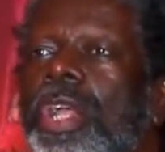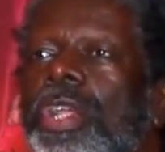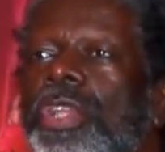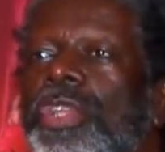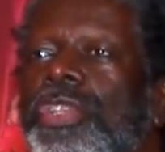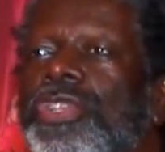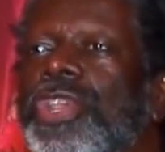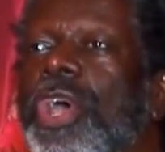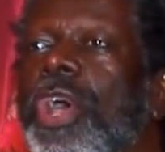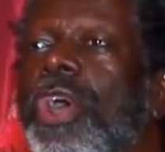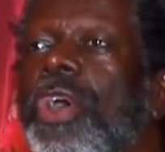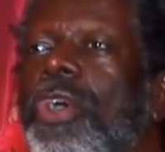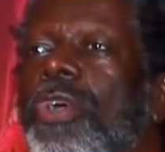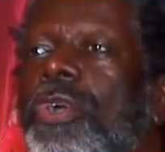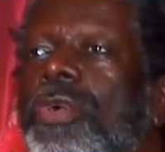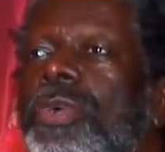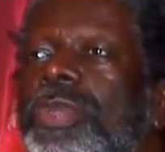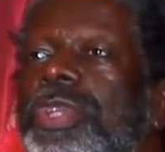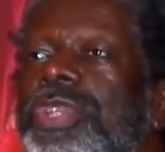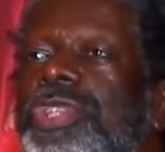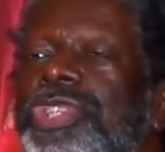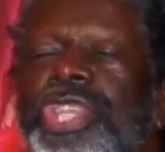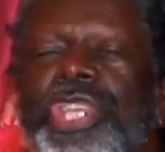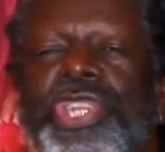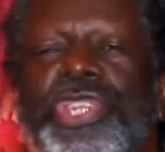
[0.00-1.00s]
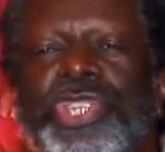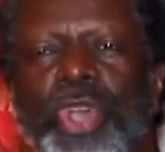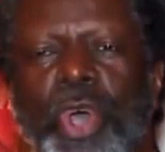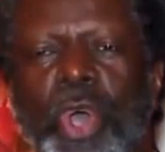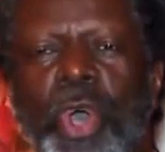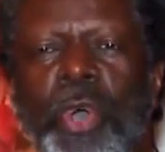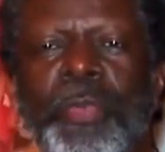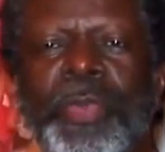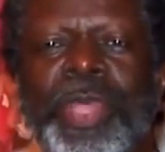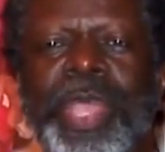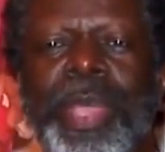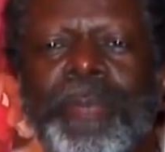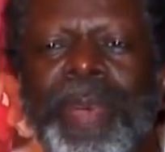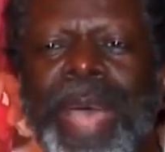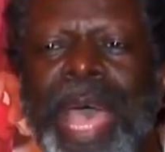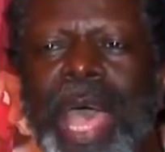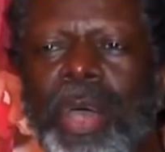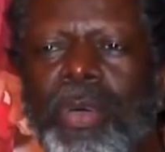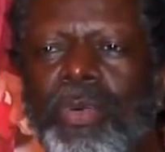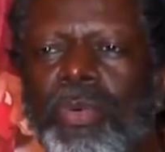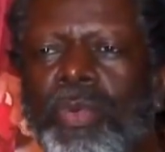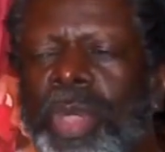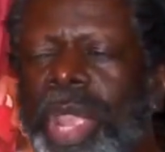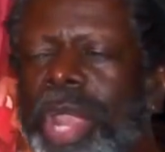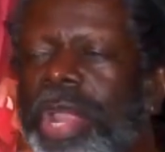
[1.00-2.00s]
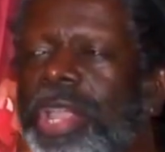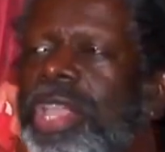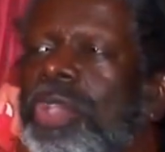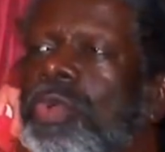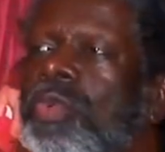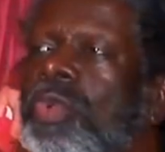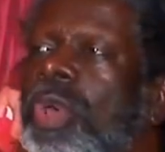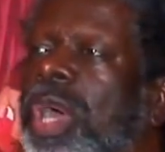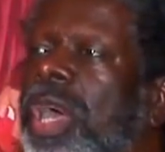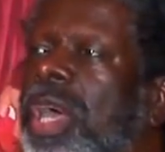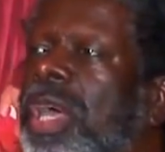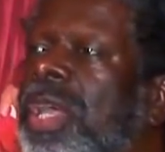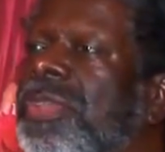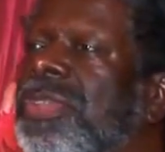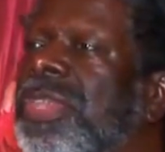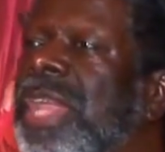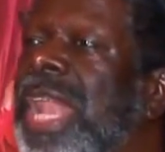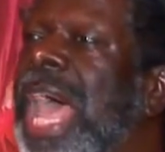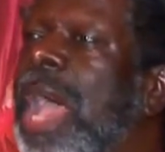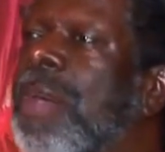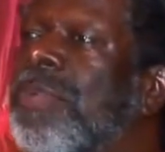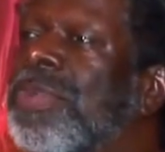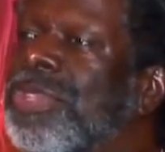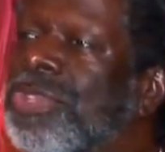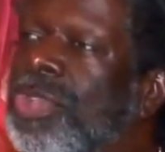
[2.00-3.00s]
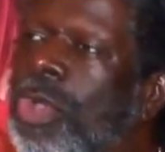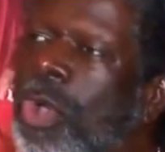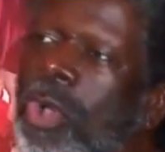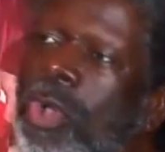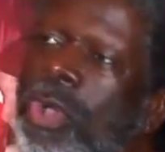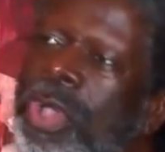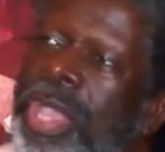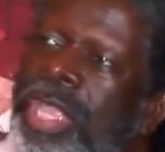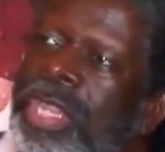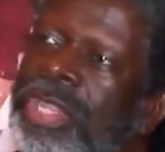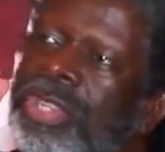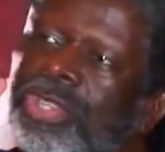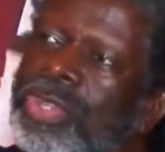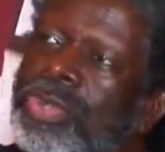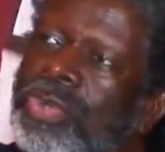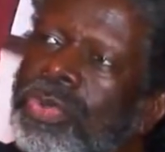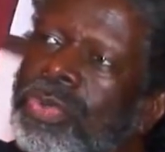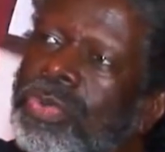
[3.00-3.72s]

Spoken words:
So she told me about where he was, and I was flying